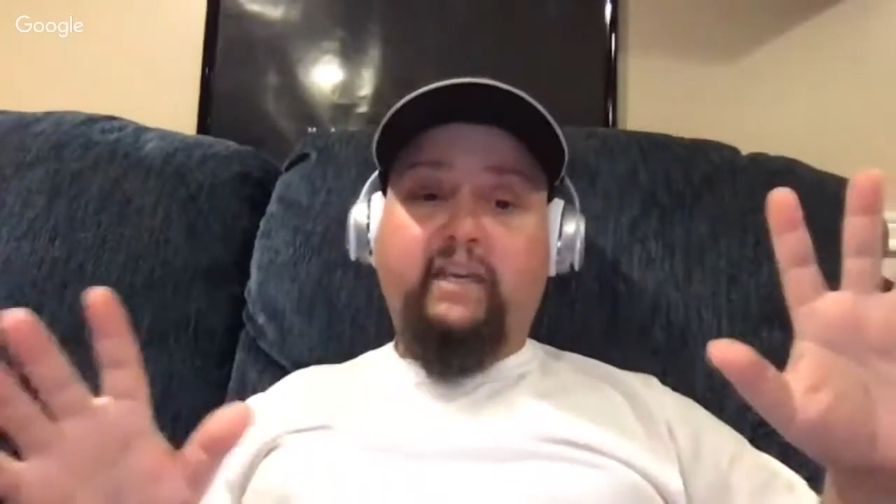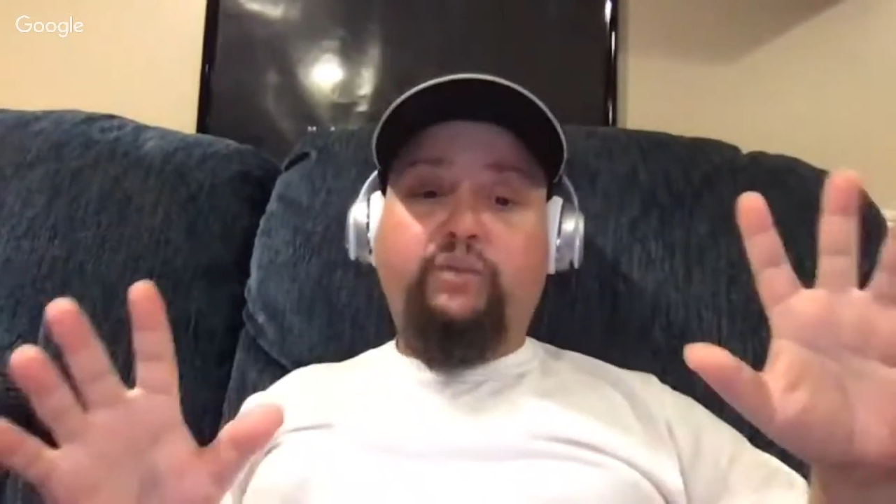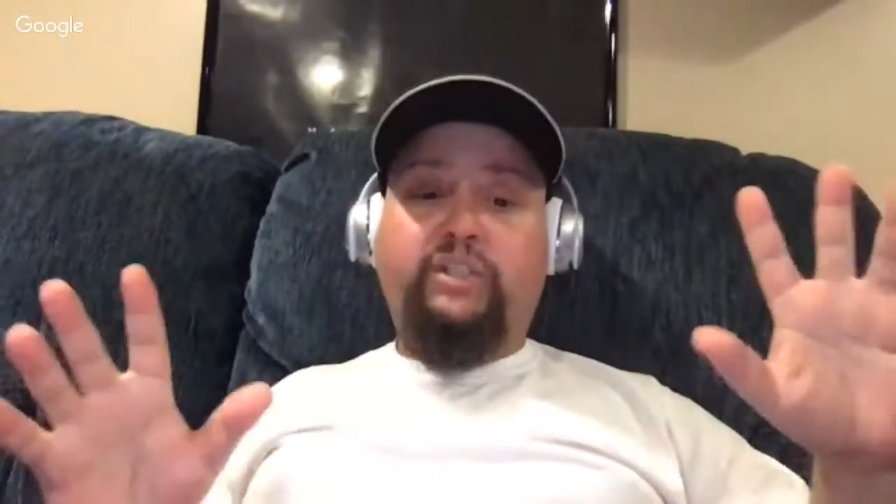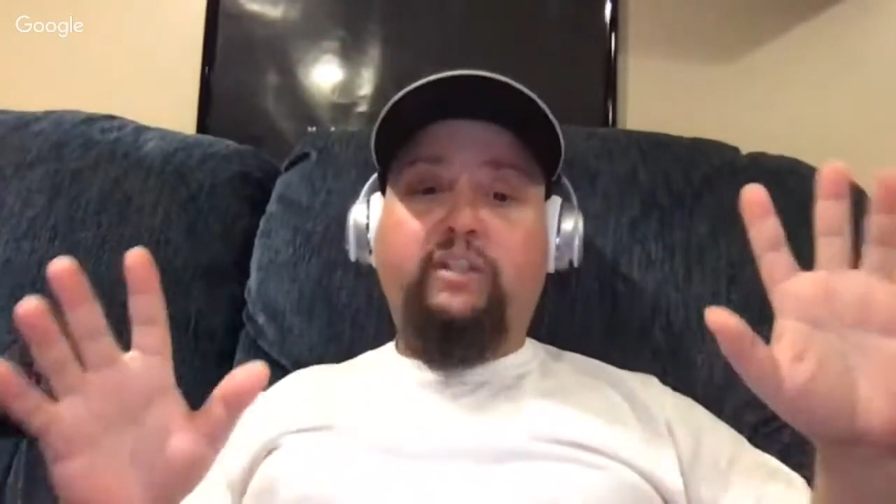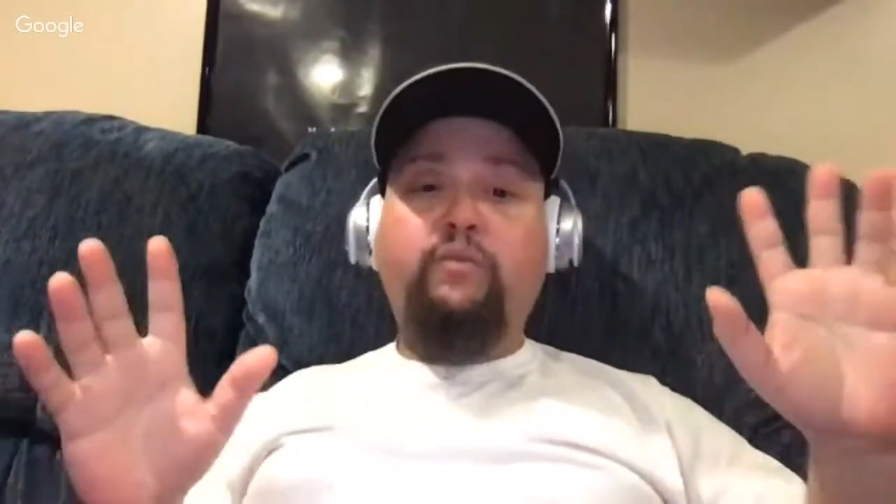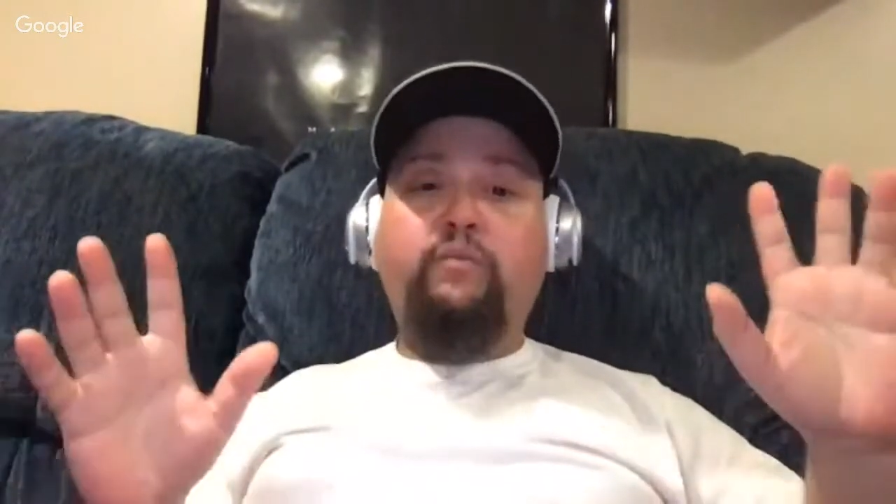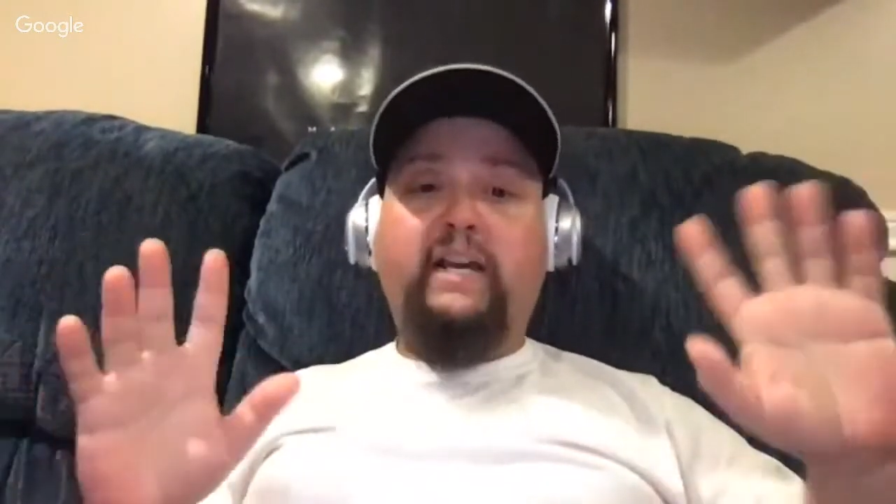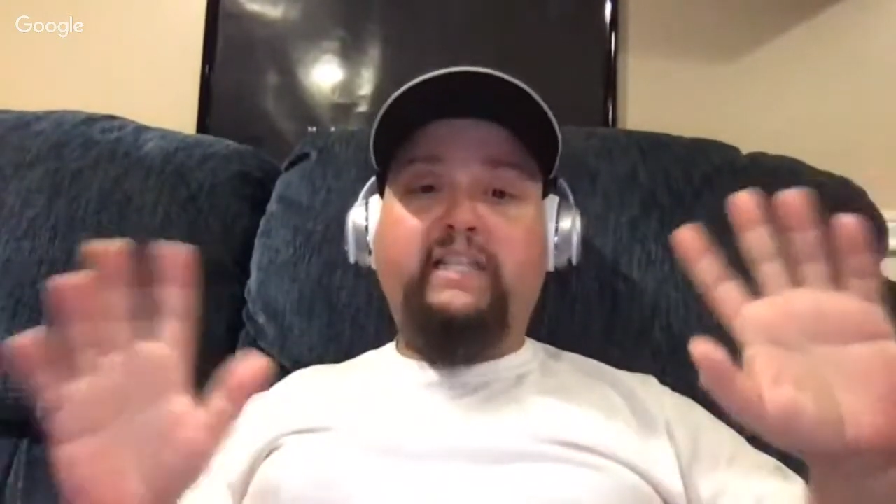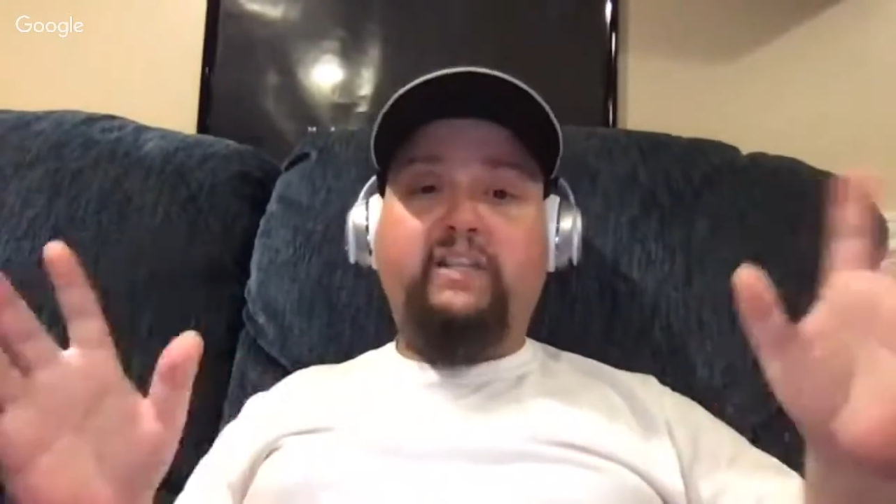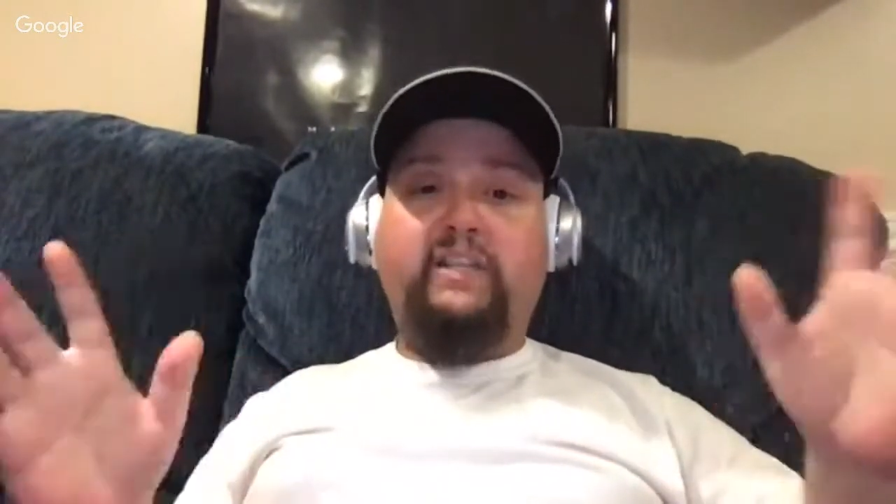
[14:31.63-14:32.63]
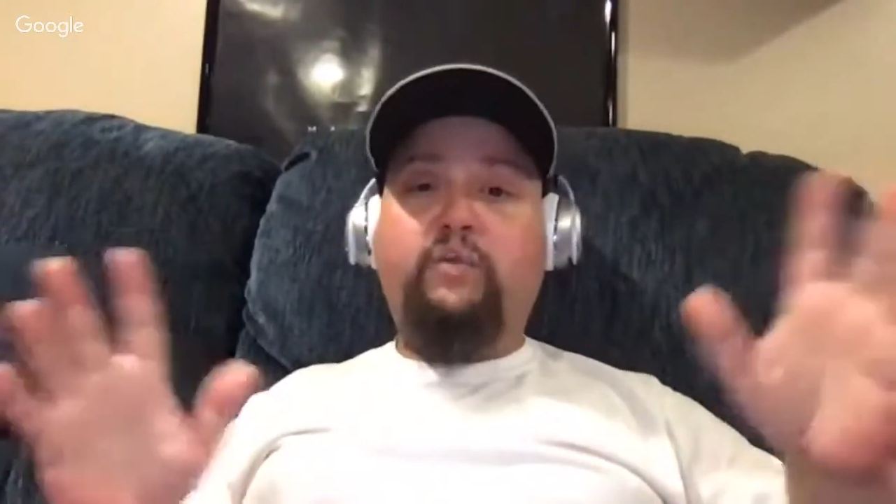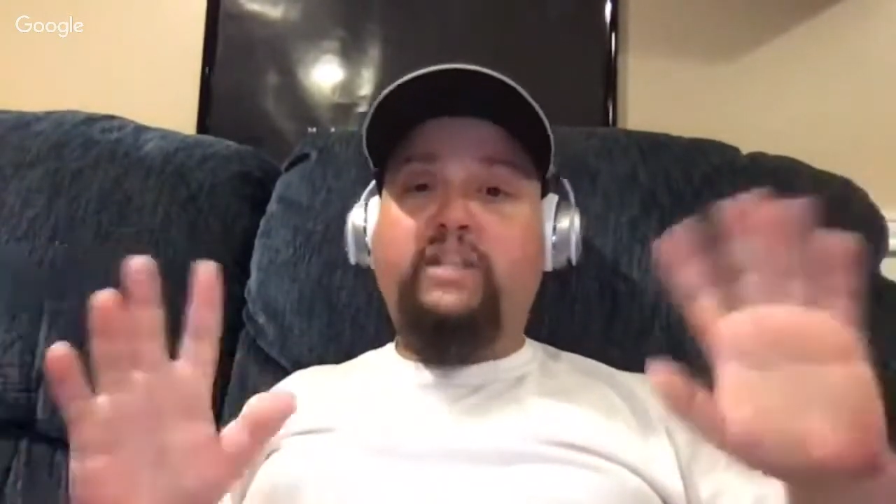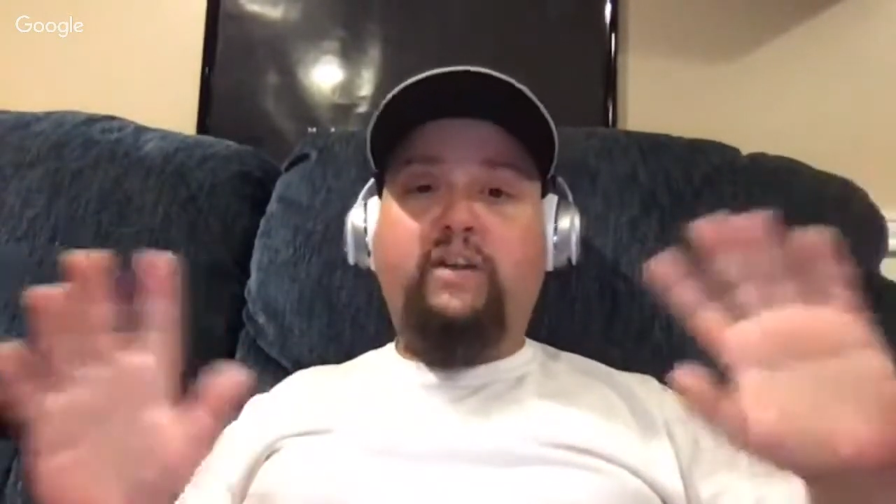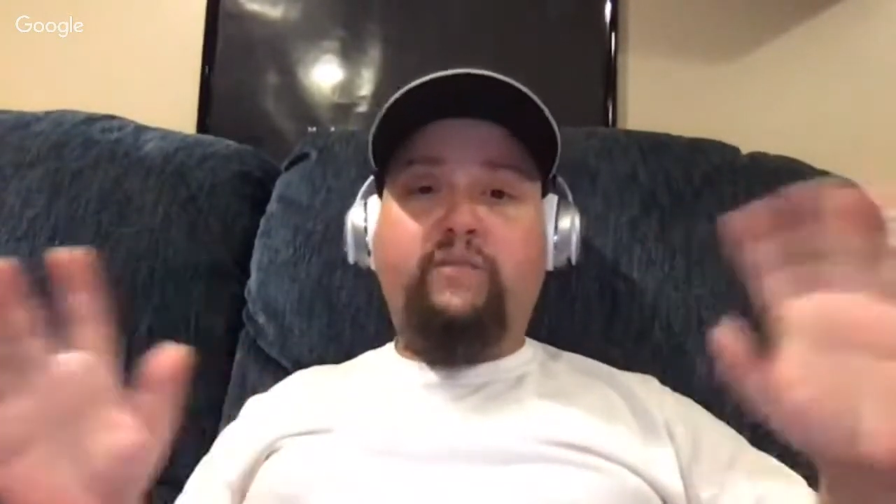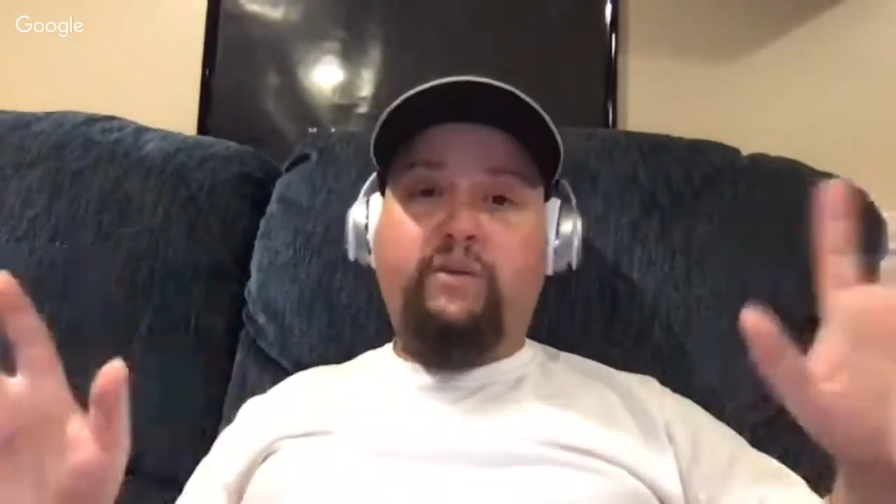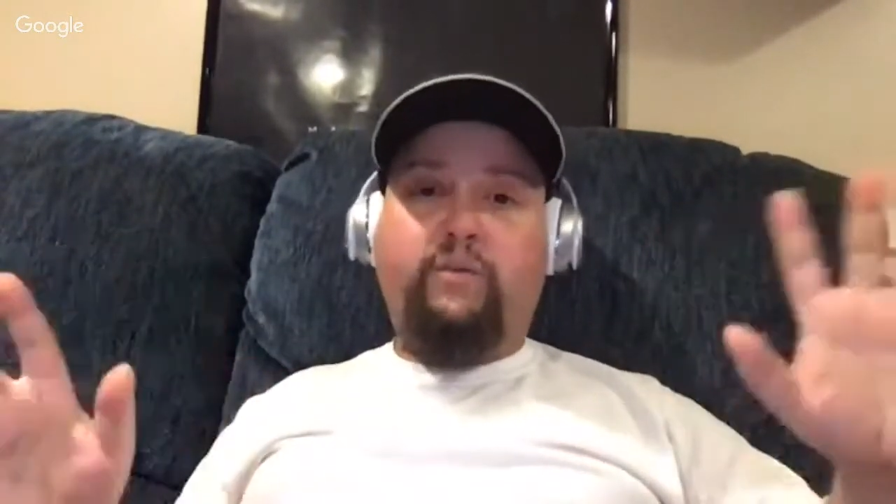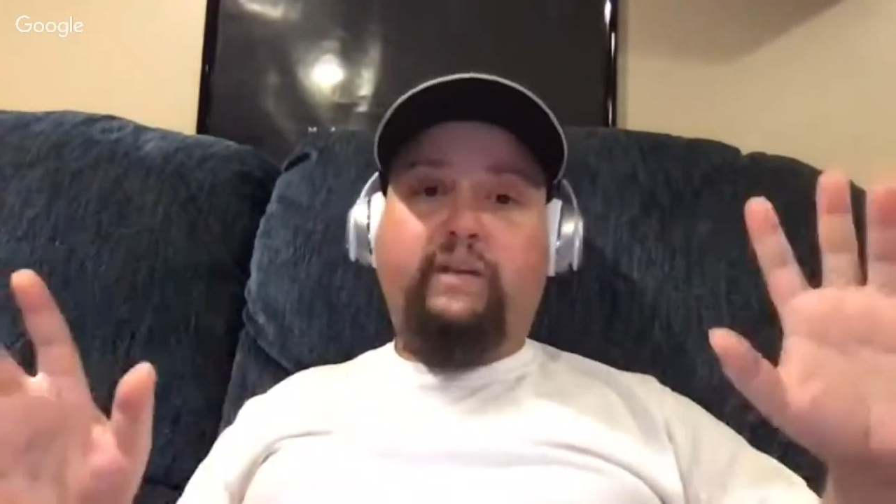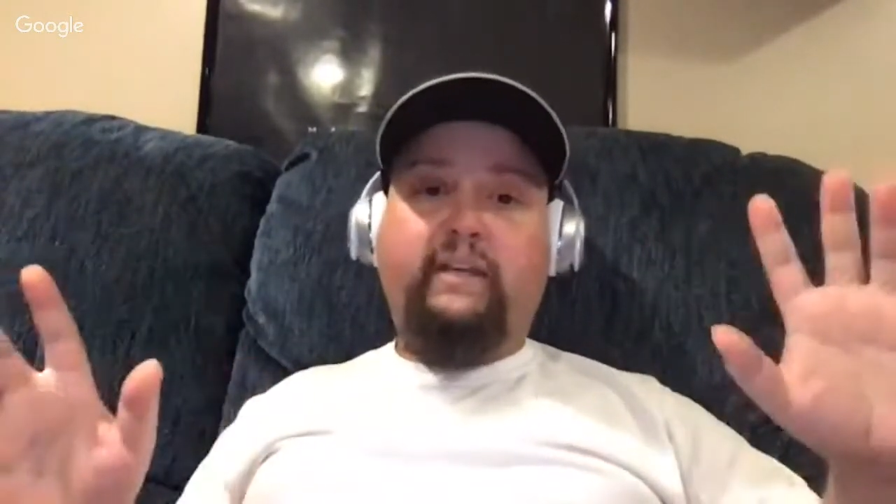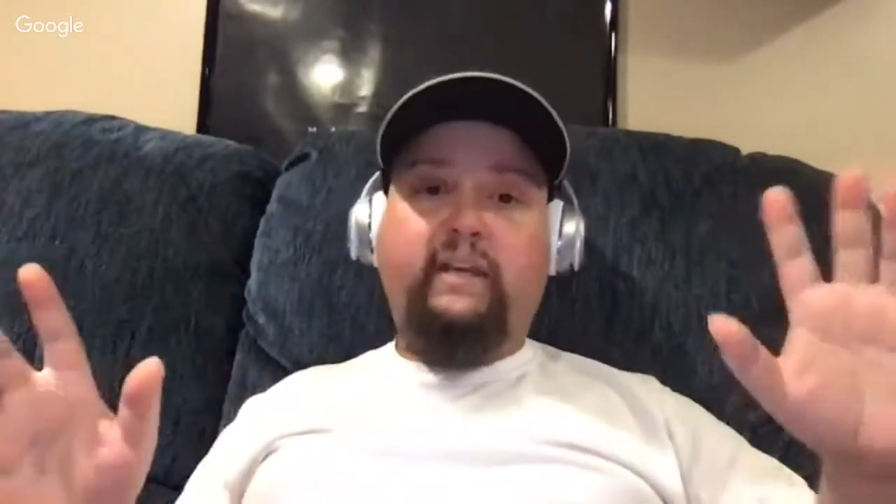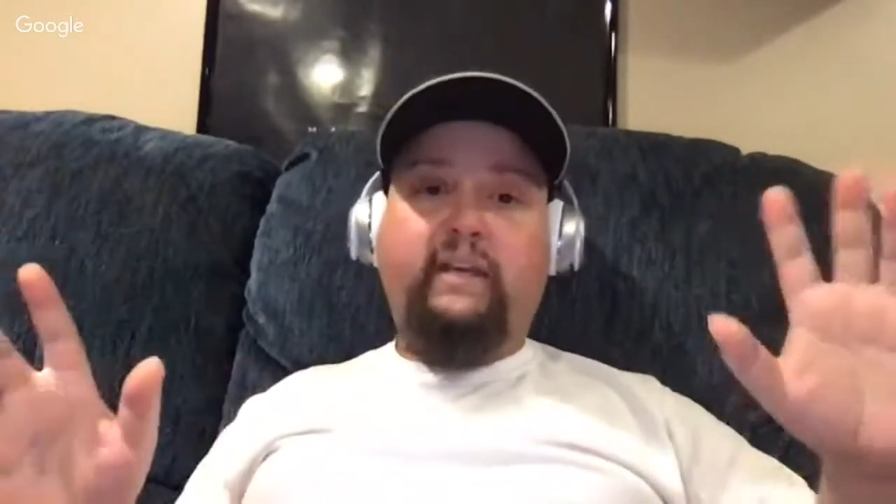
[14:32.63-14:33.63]
It was just the New Mexico
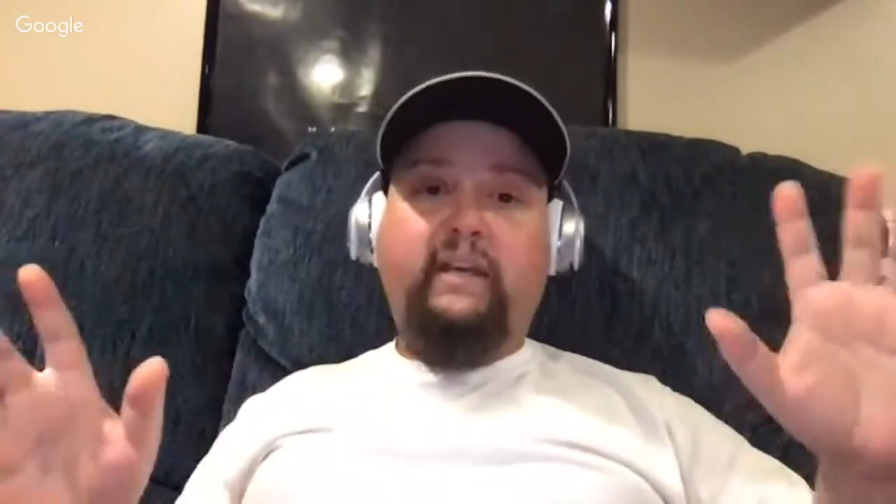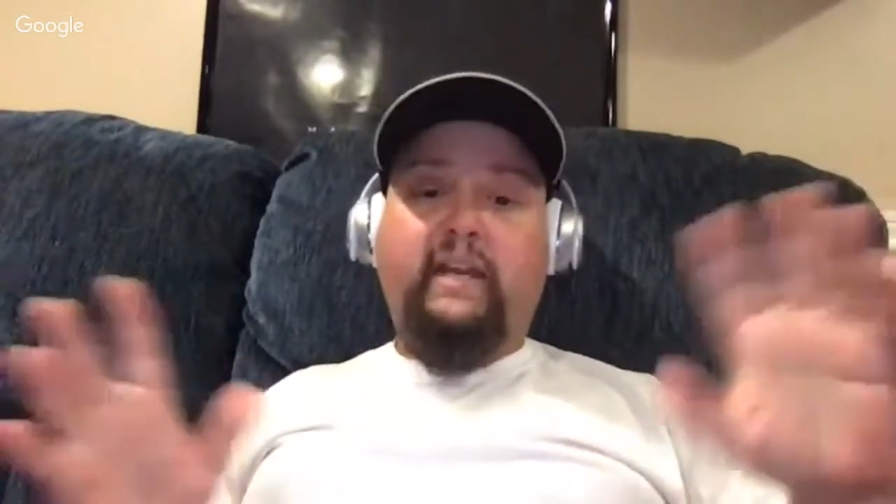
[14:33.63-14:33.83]
territory.